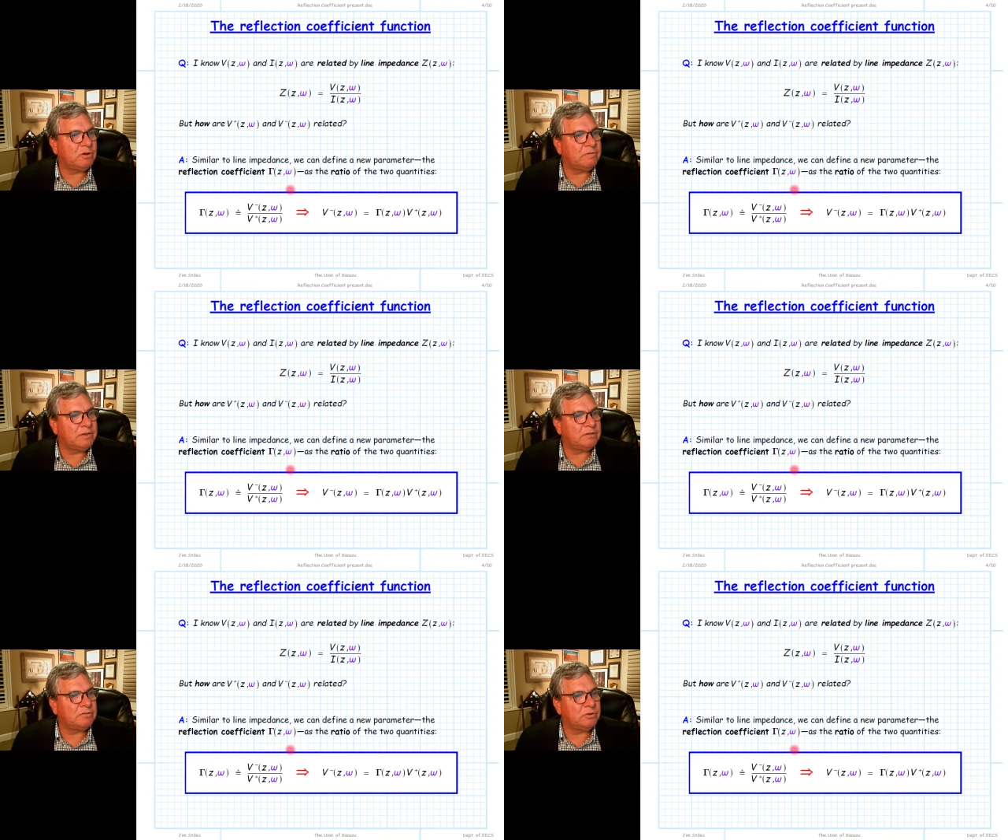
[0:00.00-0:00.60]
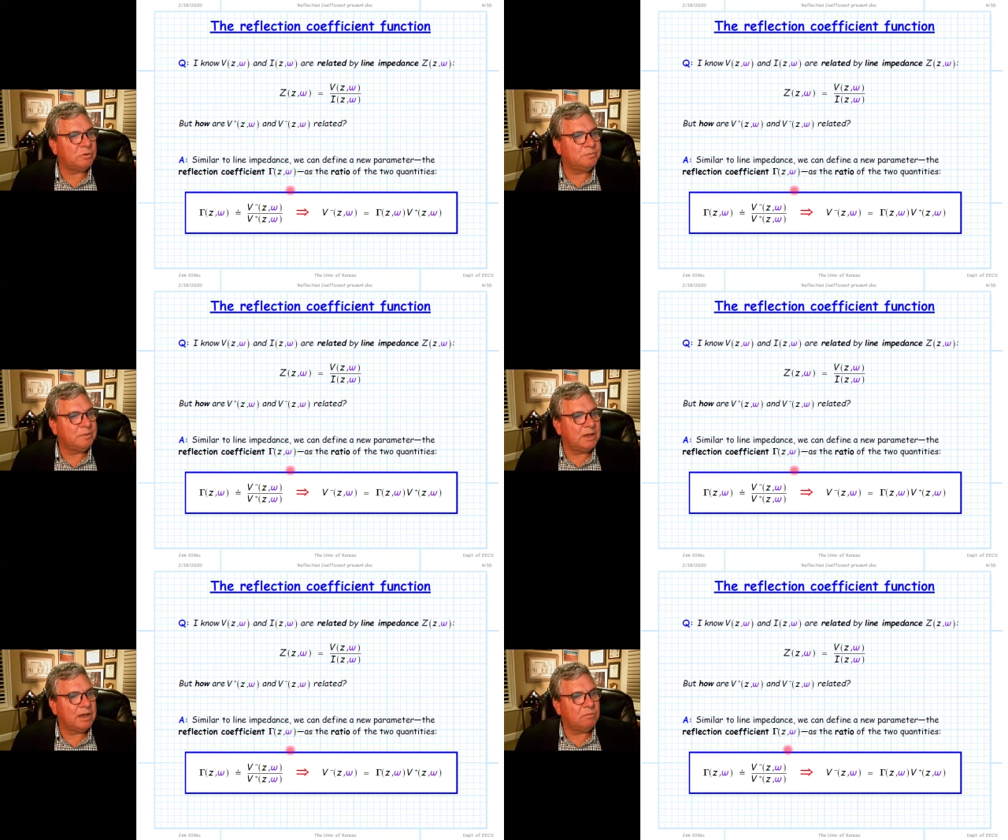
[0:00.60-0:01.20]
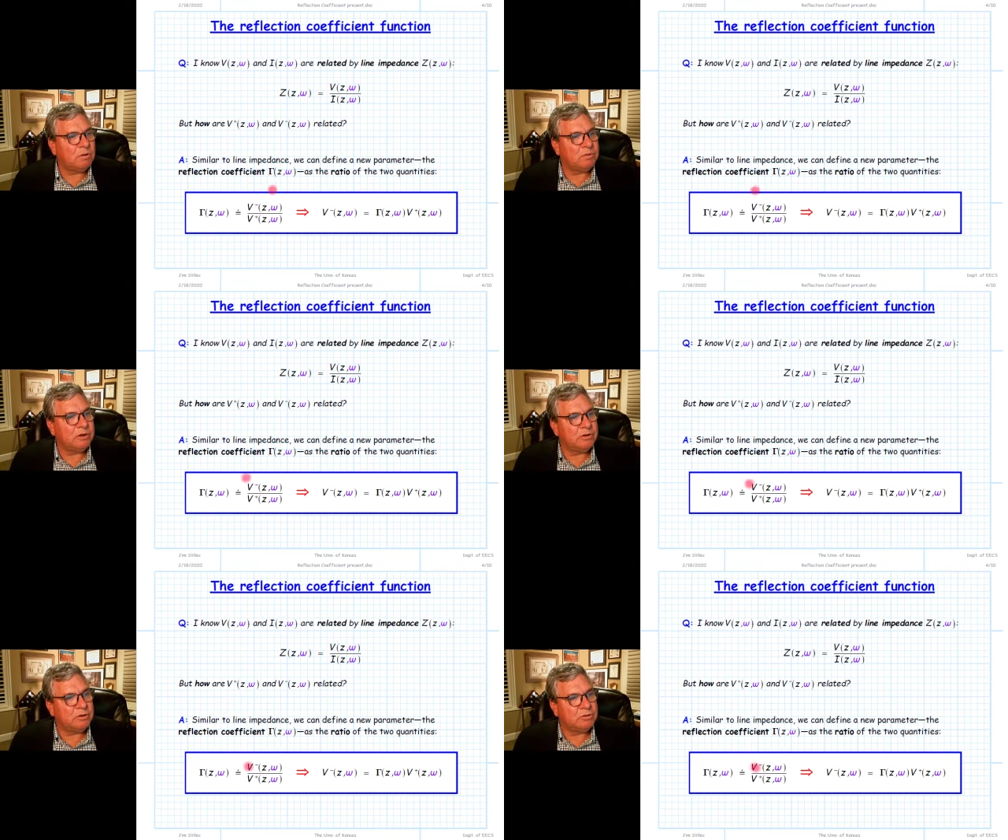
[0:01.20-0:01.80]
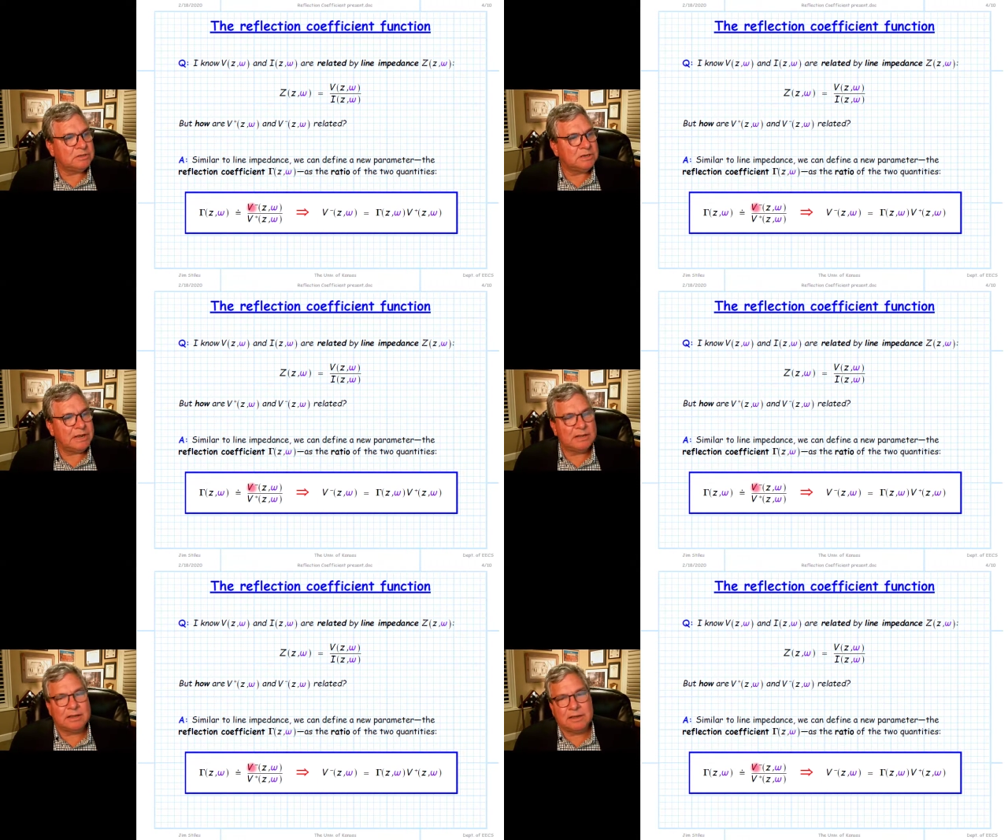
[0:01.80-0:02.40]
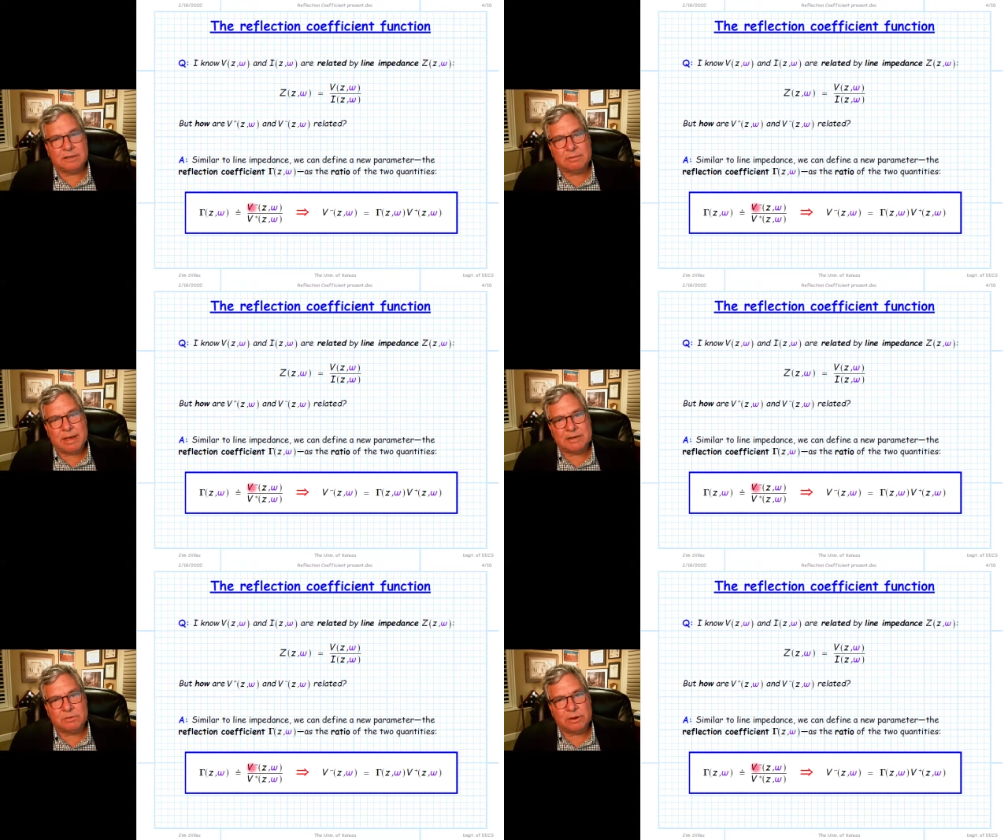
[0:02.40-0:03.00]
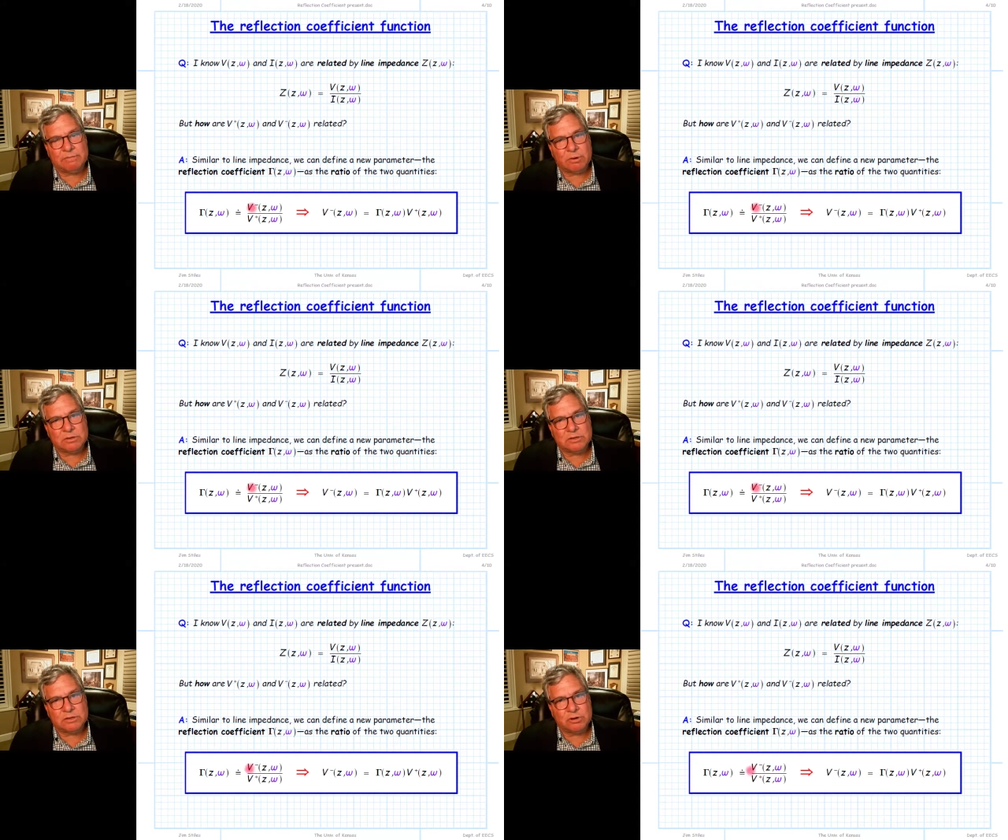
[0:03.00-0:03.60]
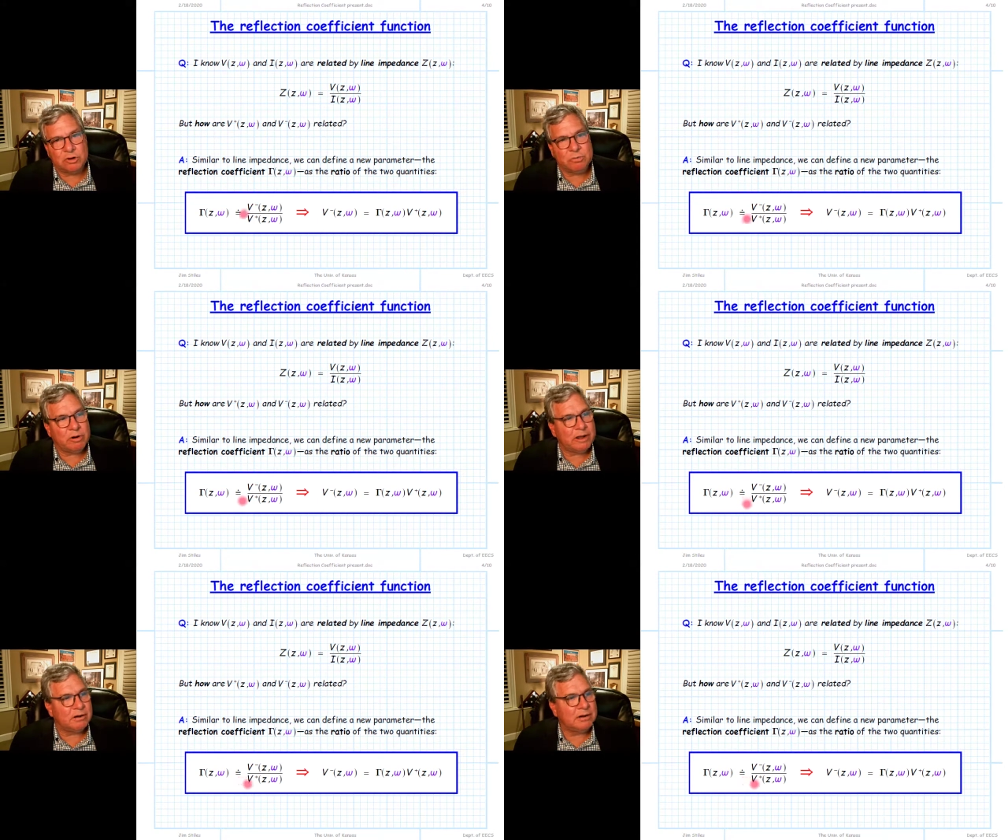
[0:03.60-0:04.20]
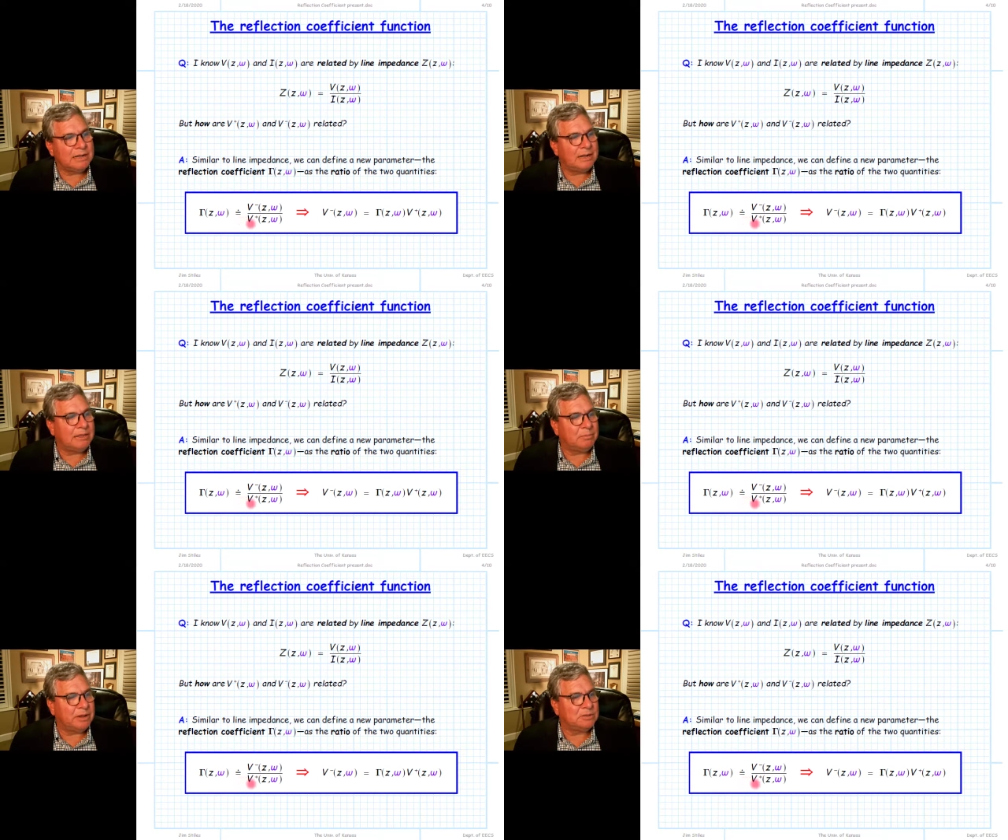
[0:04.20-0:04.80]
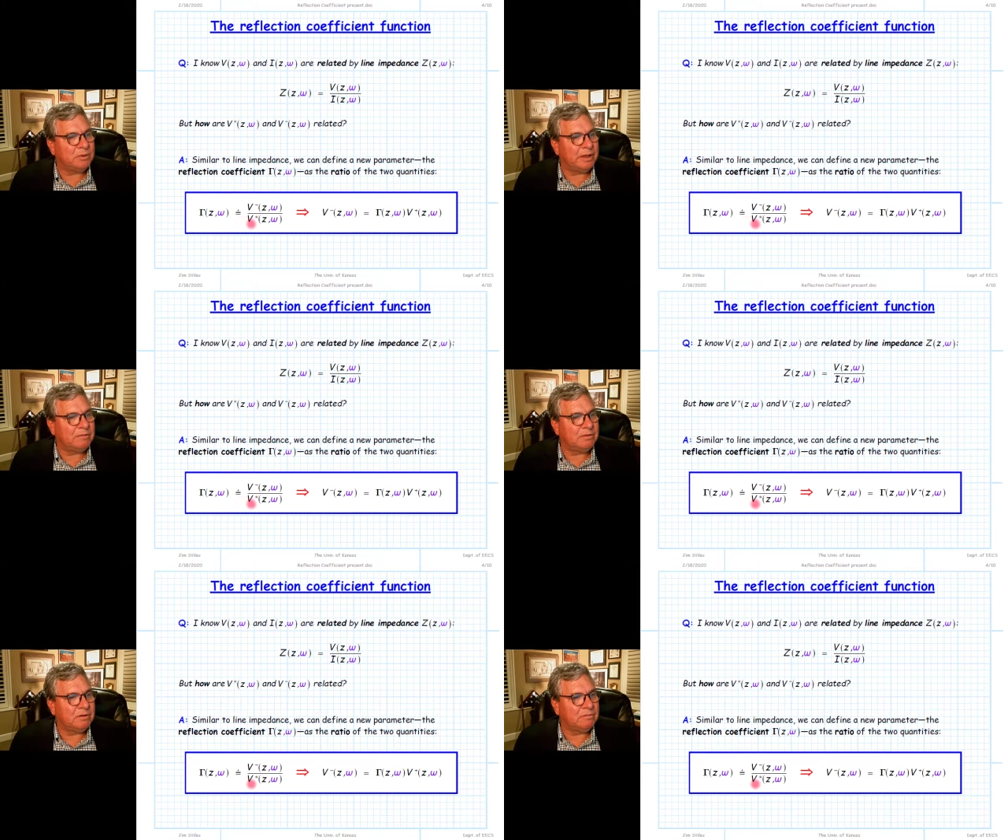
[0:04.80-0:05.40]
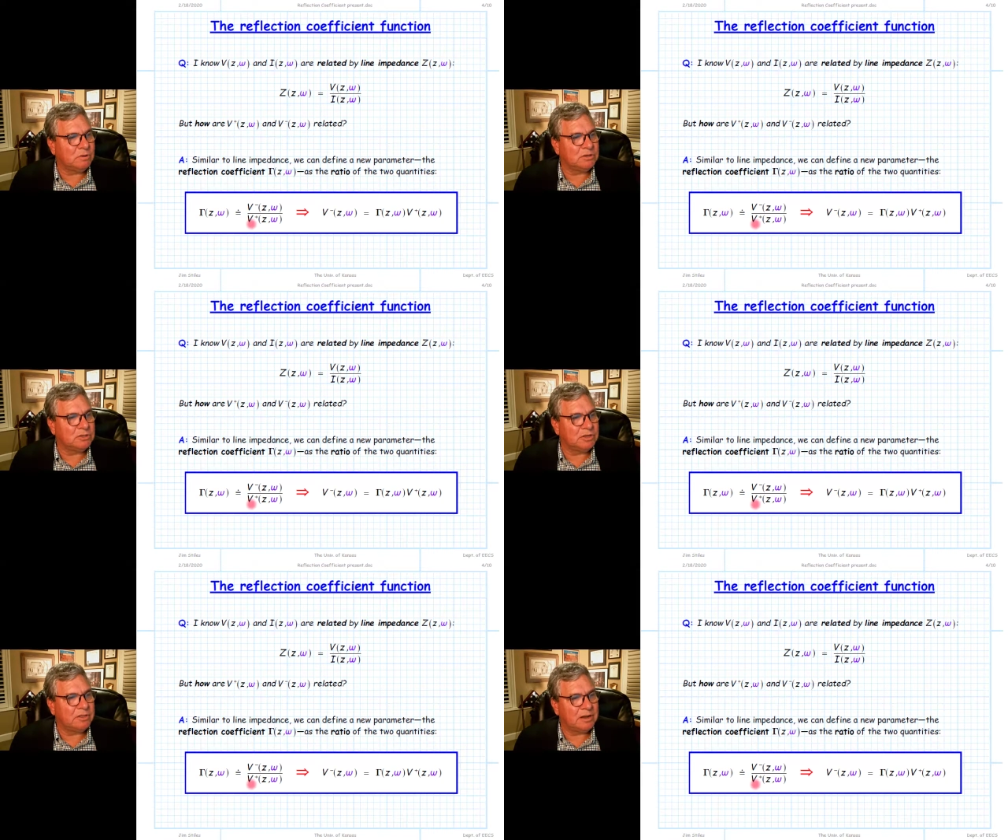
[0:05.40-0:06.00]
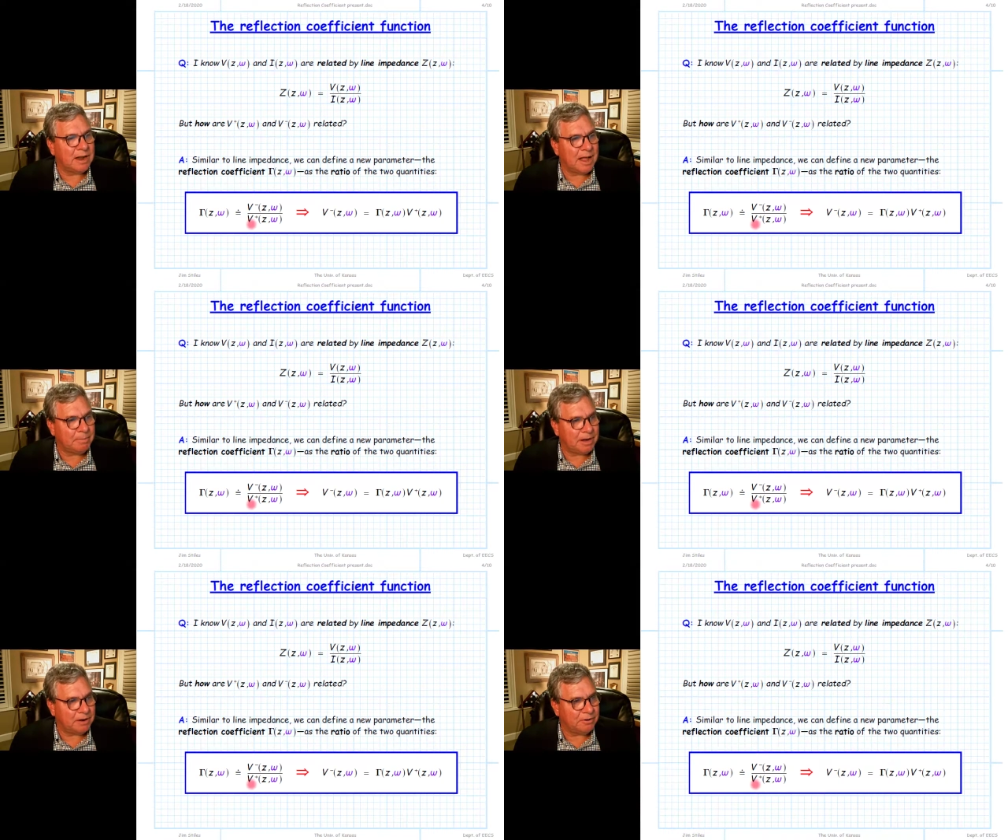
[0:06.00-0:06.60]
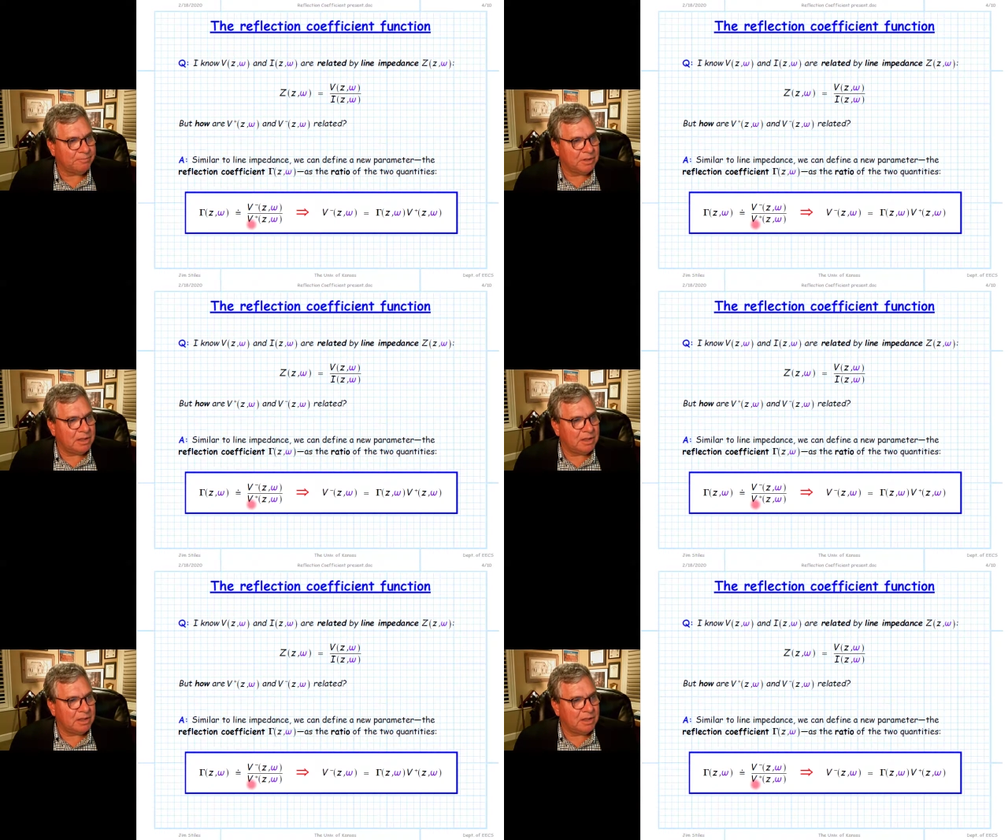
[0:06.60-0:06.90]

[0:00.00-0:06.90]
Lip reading: of these two, and what we're going to do is take the minus wave voltage in the numerator and the plus wave voltage in the denominator.